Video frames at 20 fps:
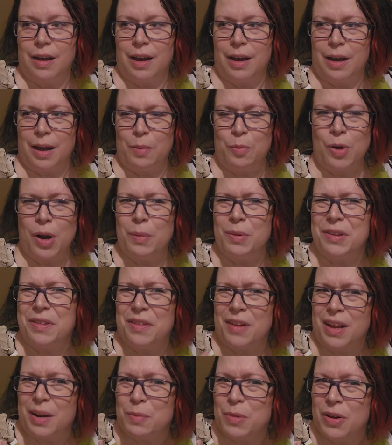I probably
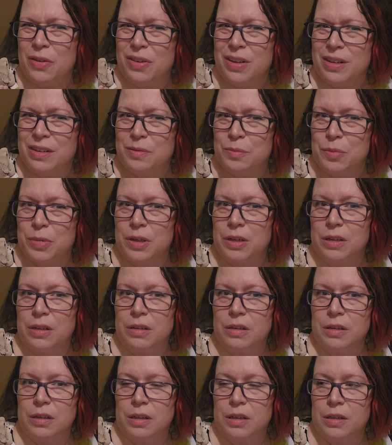thought about it, but
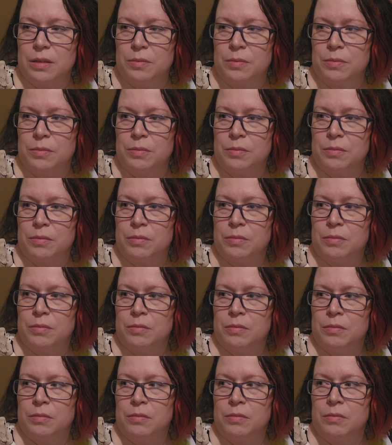
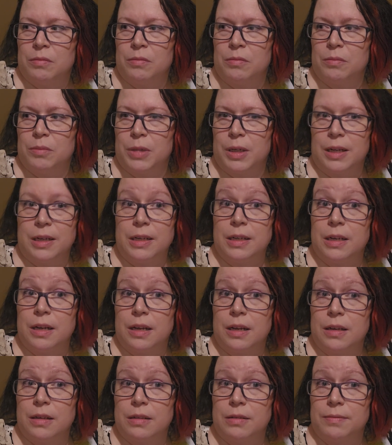I did
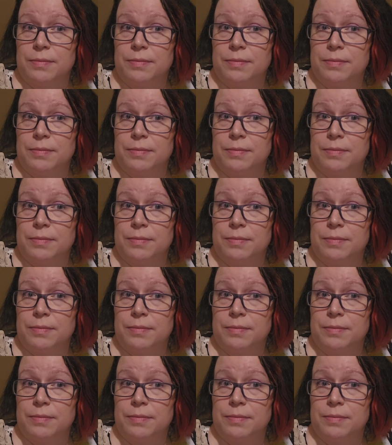not.